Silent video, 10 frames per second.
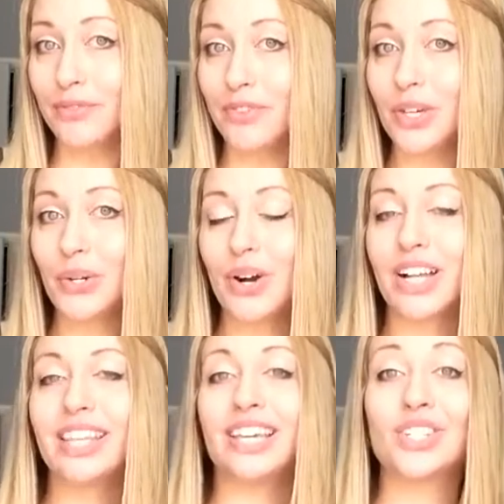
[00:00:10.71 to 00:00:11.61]
review
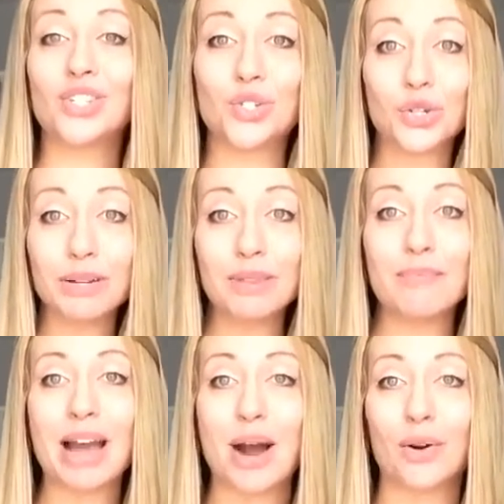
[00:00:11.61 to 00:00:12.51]
on the
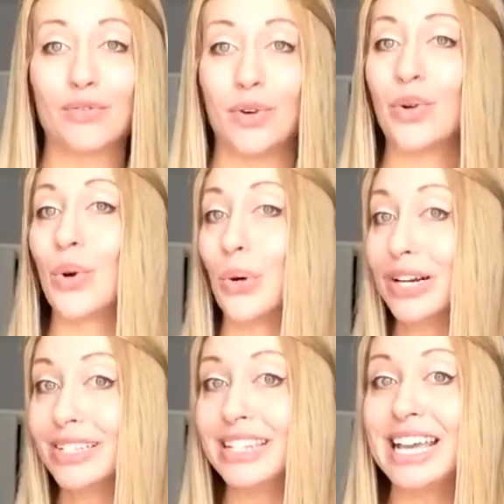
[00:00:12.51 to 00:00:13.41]
extremely powerful
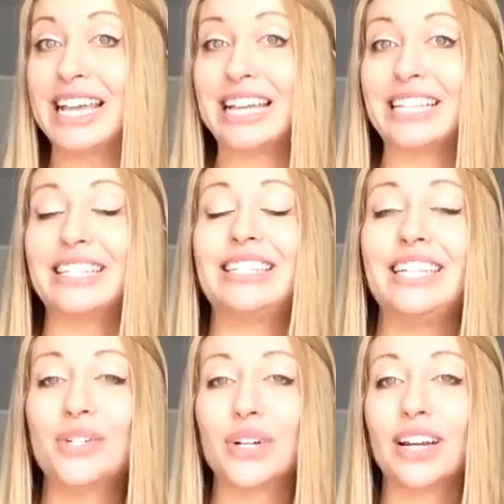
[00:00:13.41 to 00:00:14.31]
course His
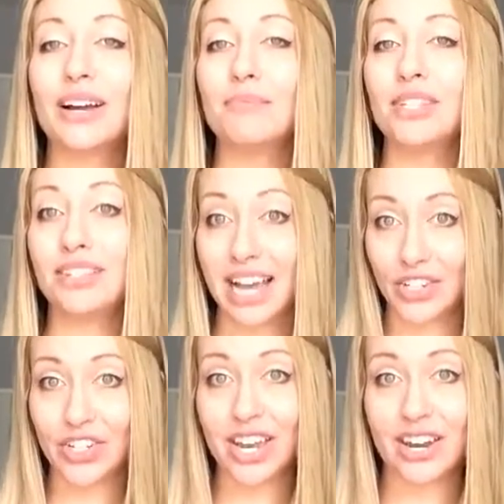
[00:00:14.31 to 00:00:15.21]
Secret
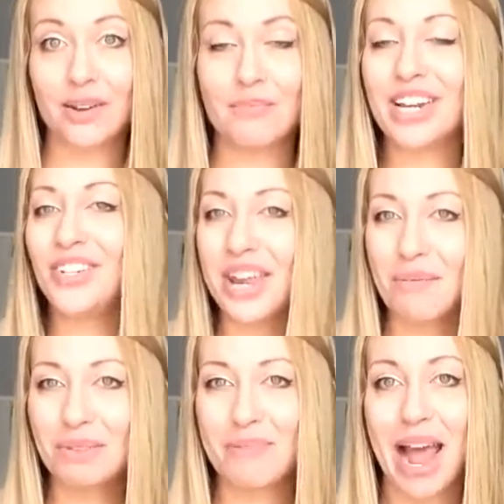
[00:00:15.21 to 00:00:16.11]
Obsession by
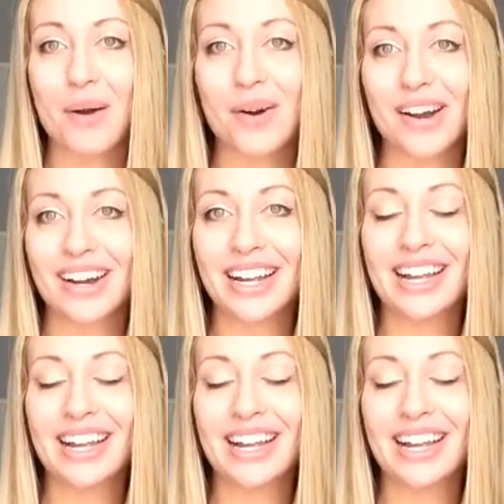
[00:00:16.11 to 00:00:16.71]
James Bauer.